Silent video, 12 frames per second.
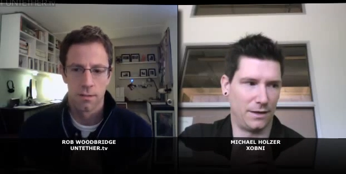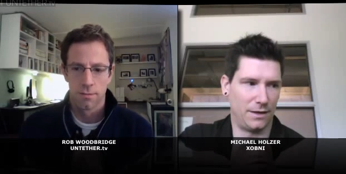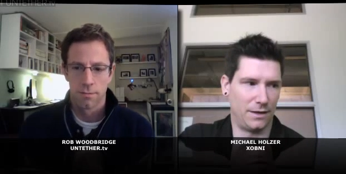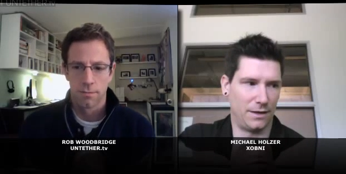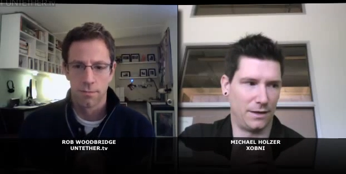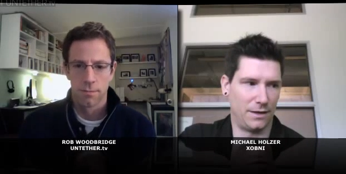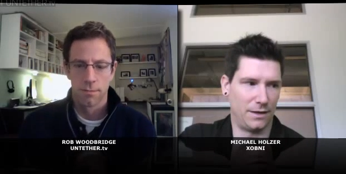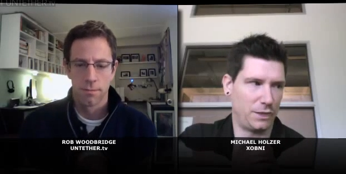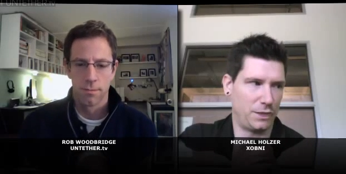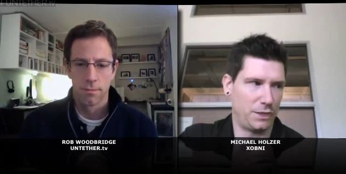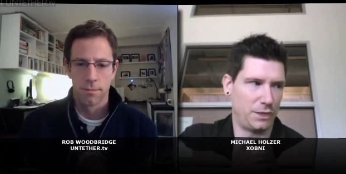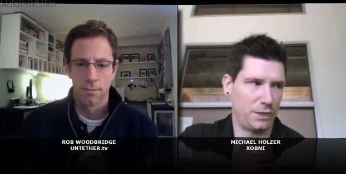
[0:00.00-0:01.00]
Speaker 1: we
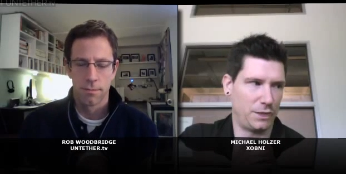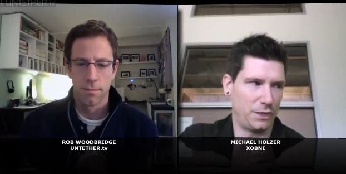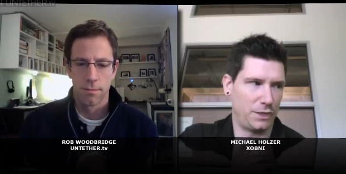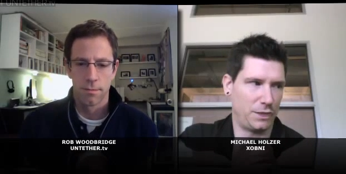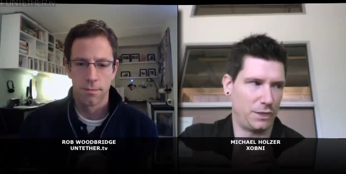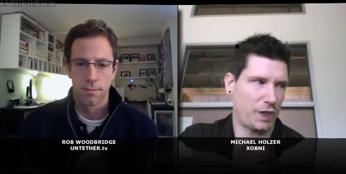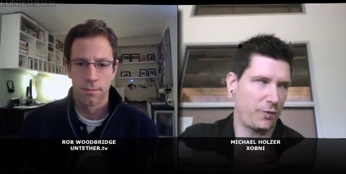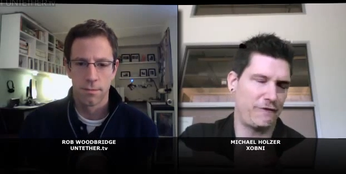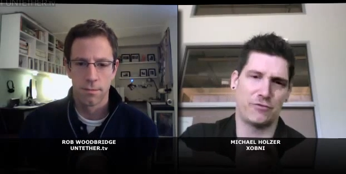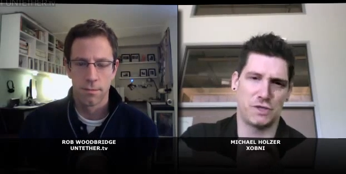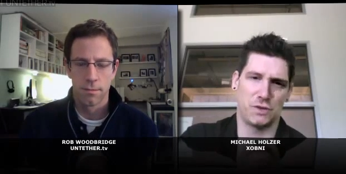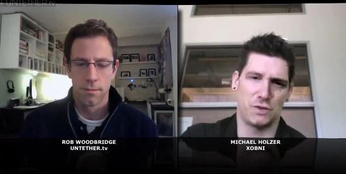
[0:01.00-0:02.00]
try to
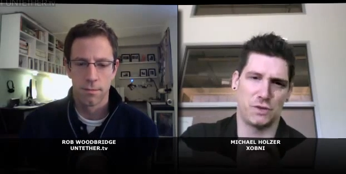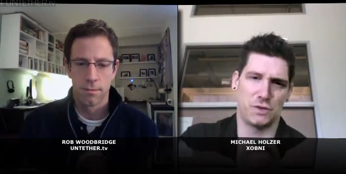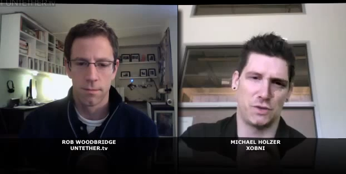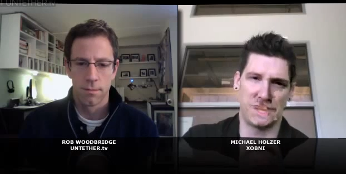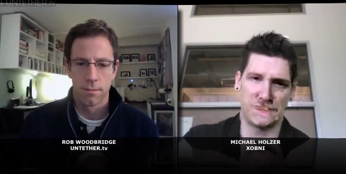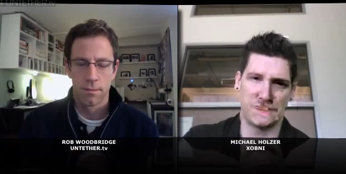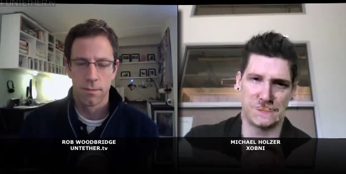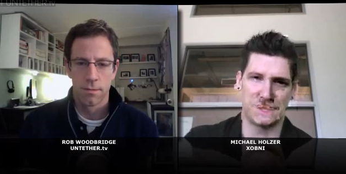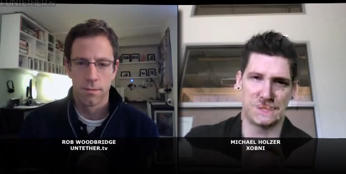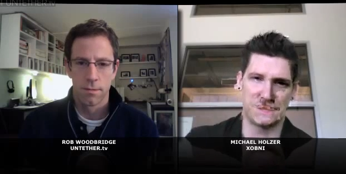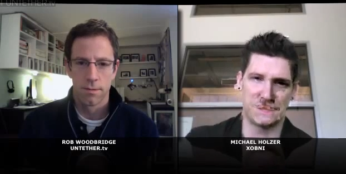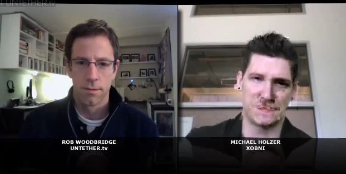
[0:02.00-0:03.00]
refrain from using the word
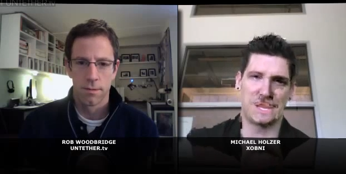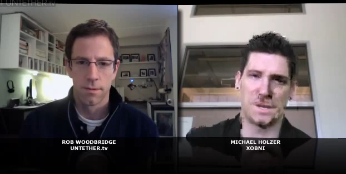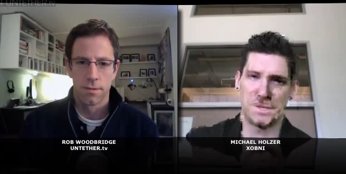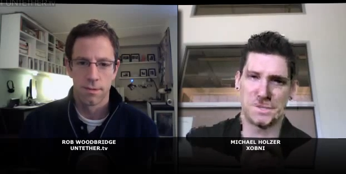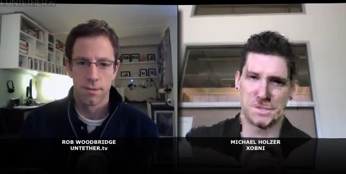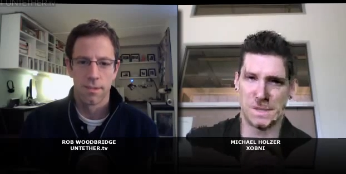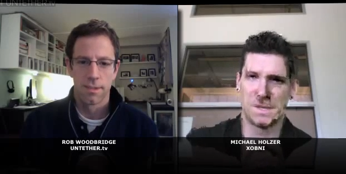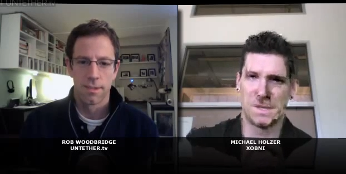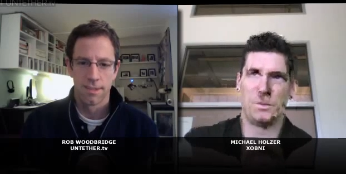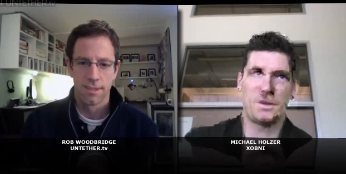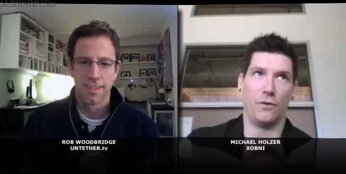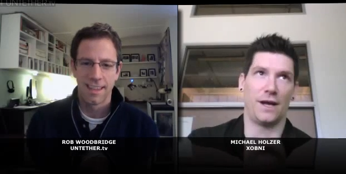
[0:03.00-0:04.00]
sync though just a
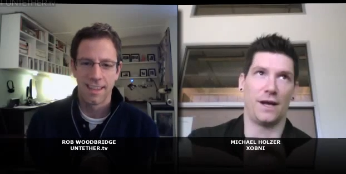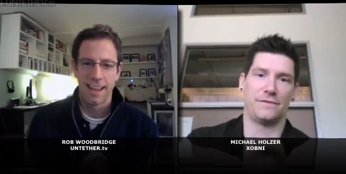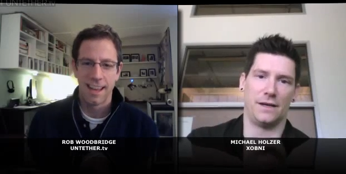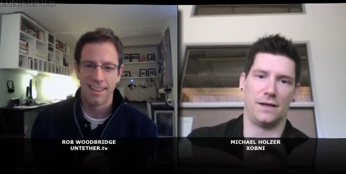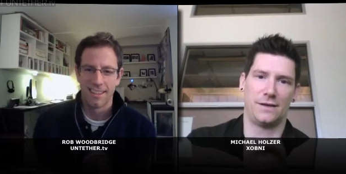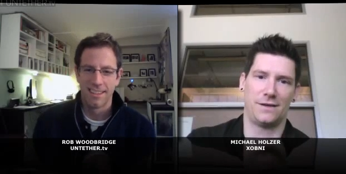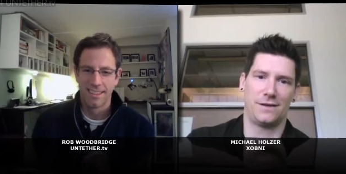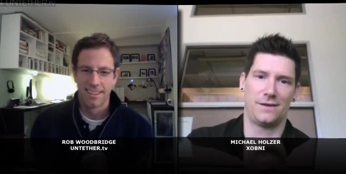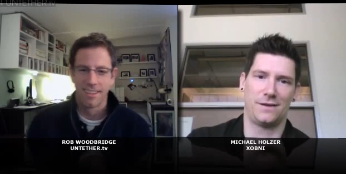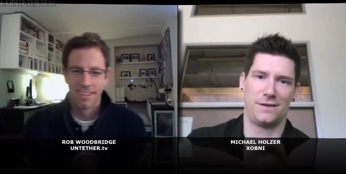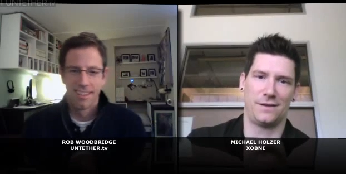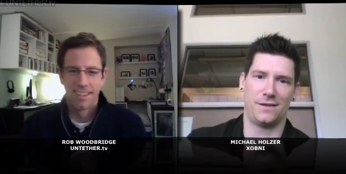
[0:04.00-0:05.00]
lot of
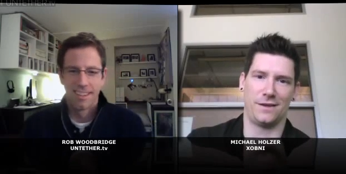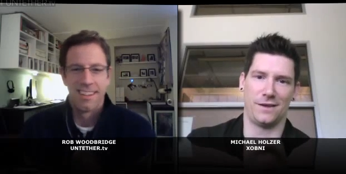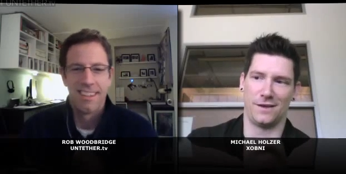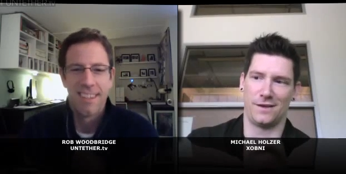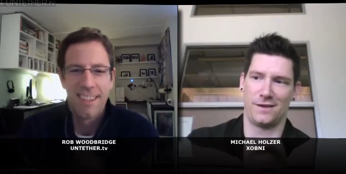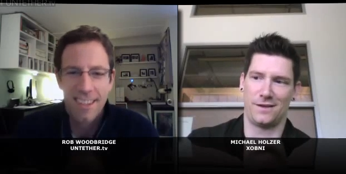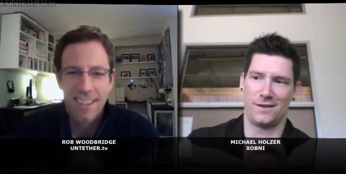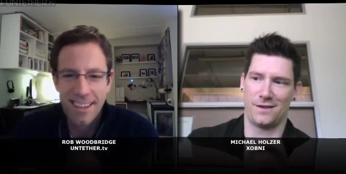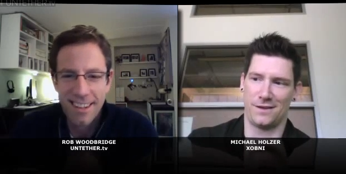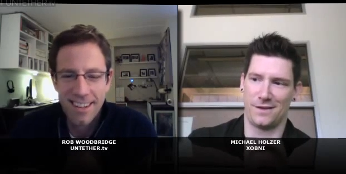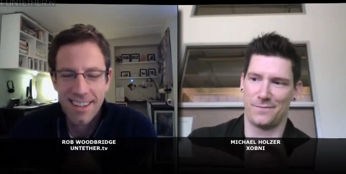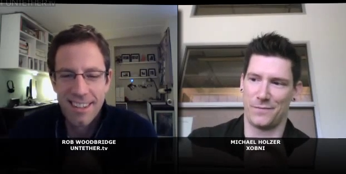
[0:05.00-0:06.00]
uh,
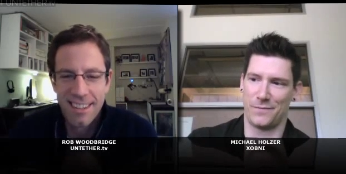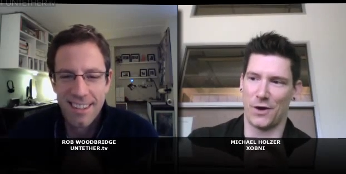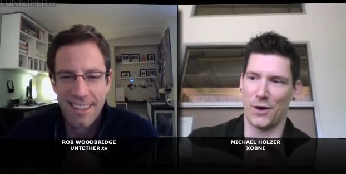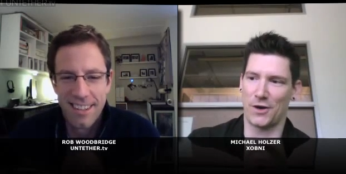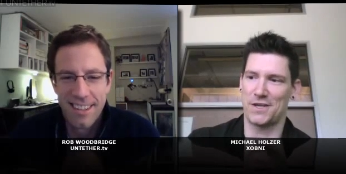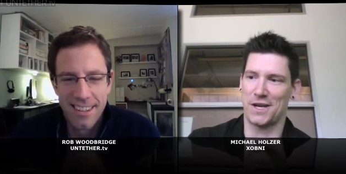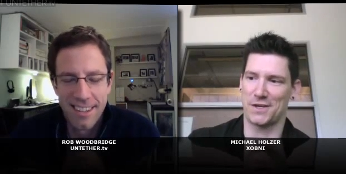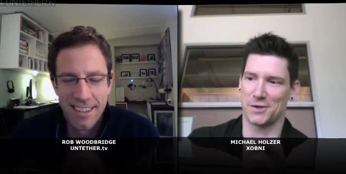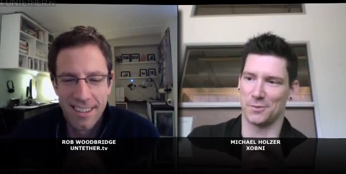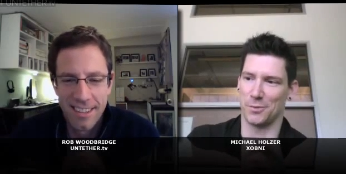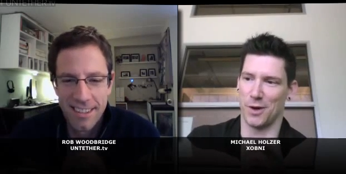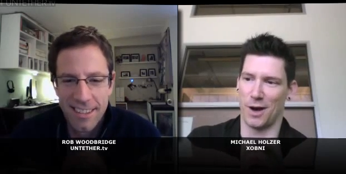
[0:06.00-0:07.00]
the, the, uh, the
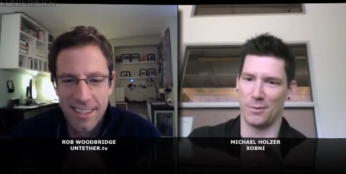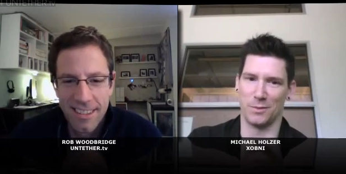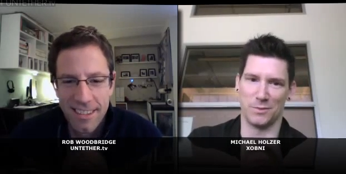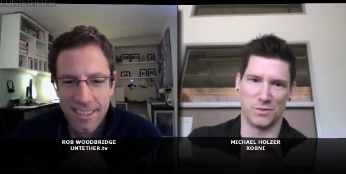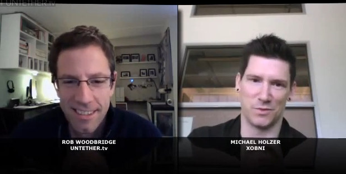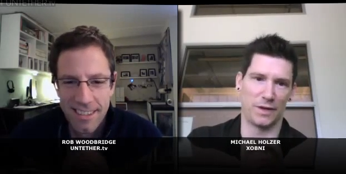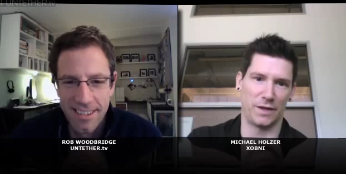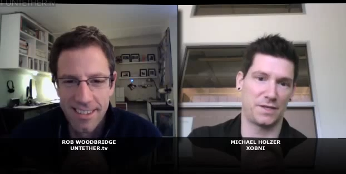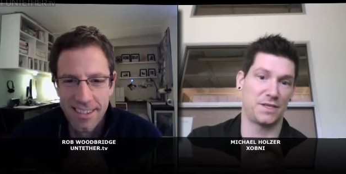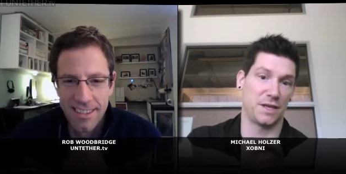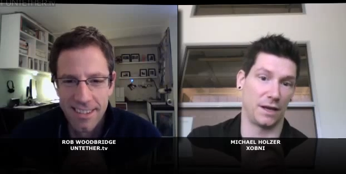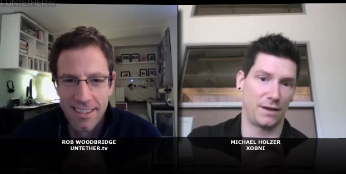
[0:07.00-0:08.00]
architecture problems
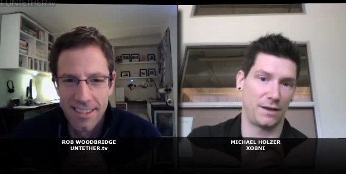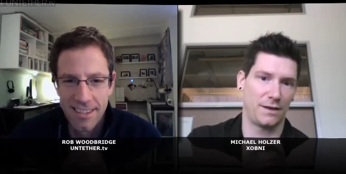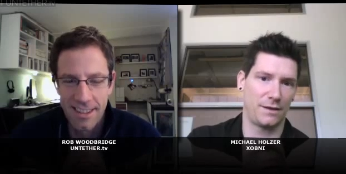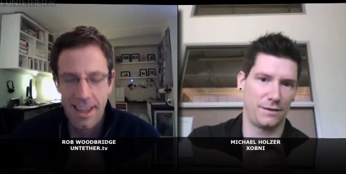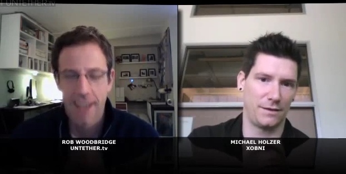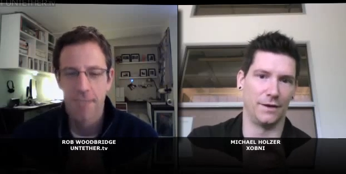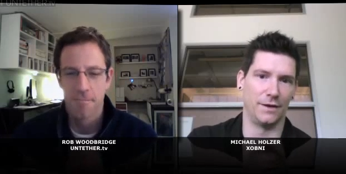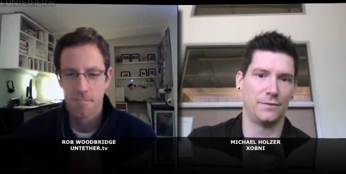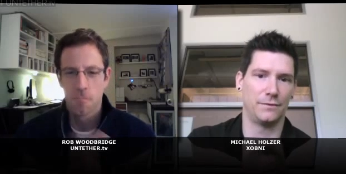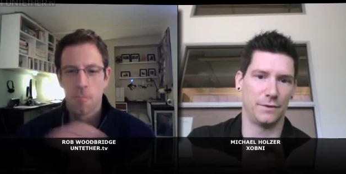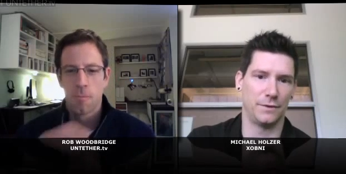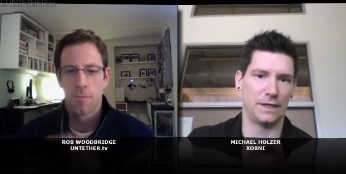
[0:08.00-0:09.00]
with sync. Yeah. You
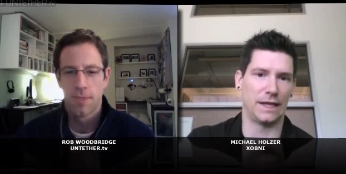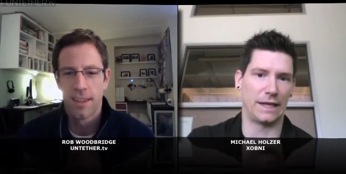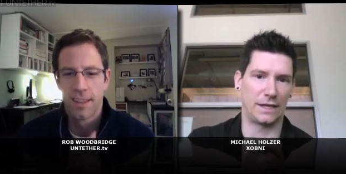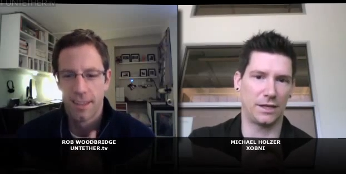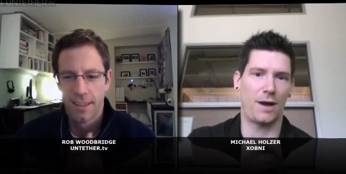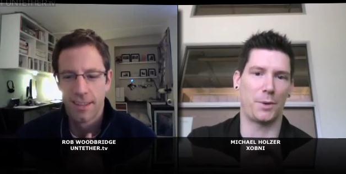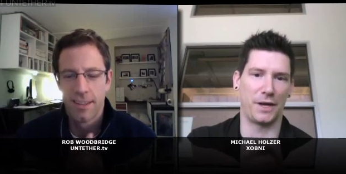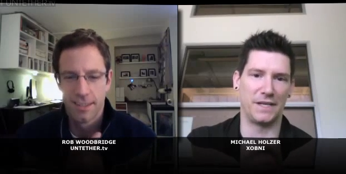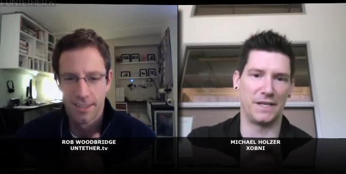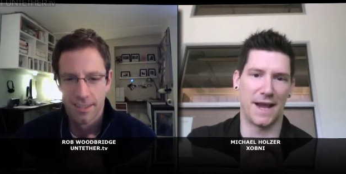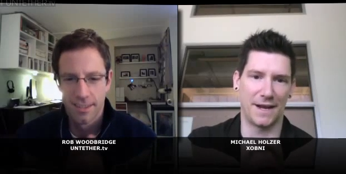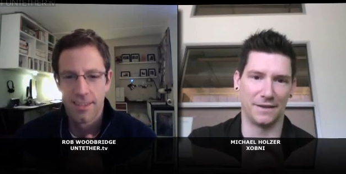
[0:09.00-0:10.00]
know, really like
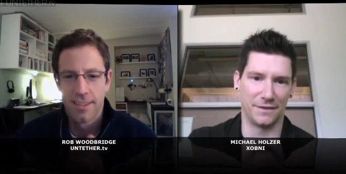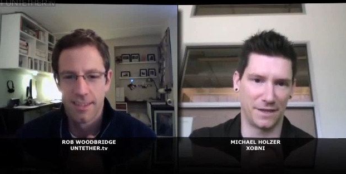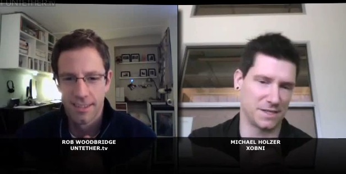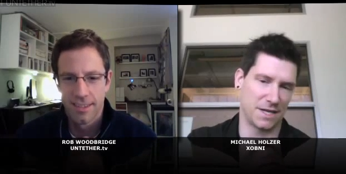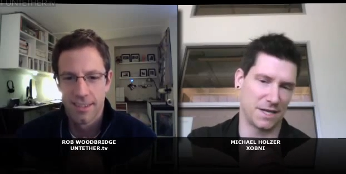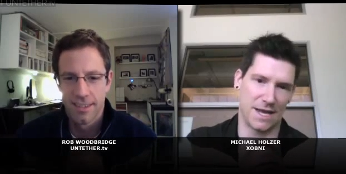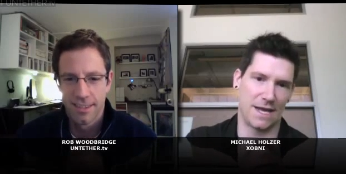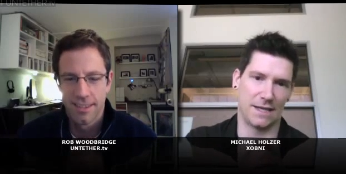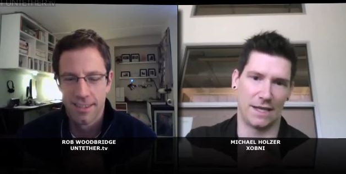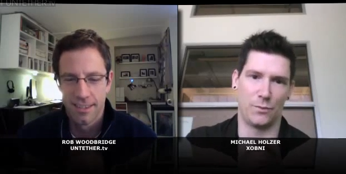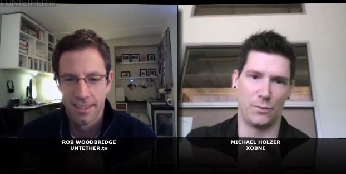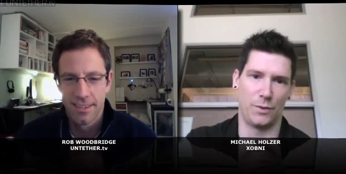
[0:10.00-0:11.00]
clobbering data and things like
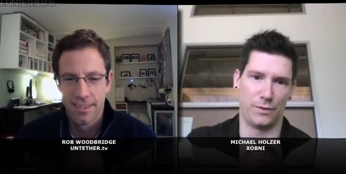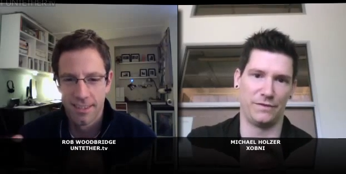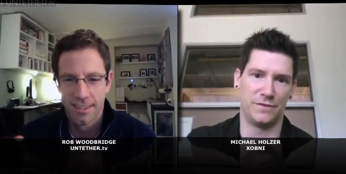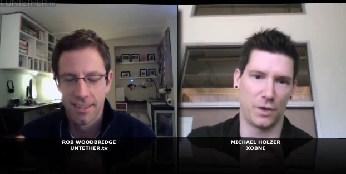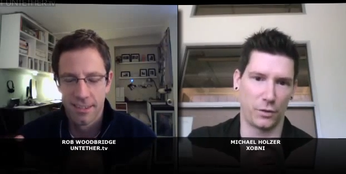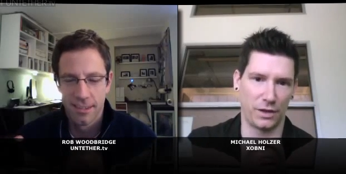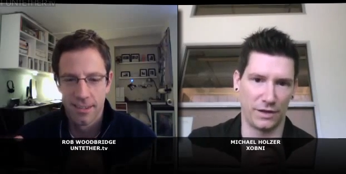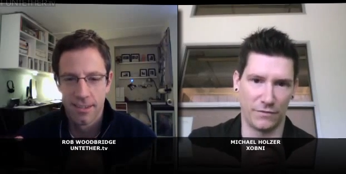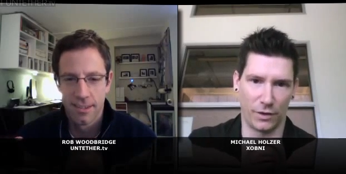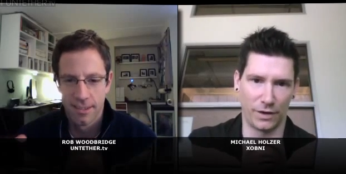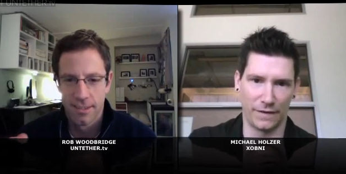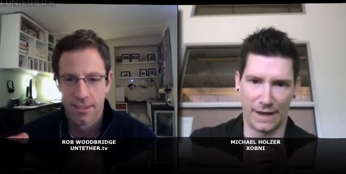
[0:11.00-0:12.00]
that. Like we we've totally
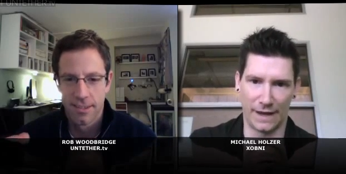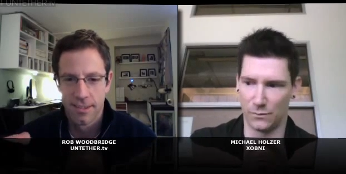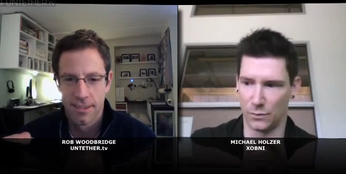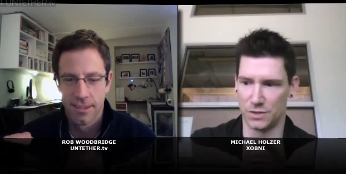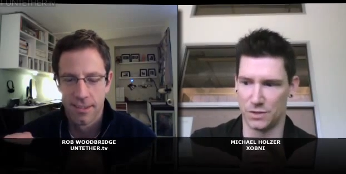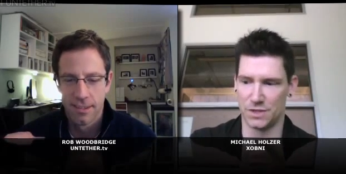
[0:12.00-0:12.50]
avoided that, and we're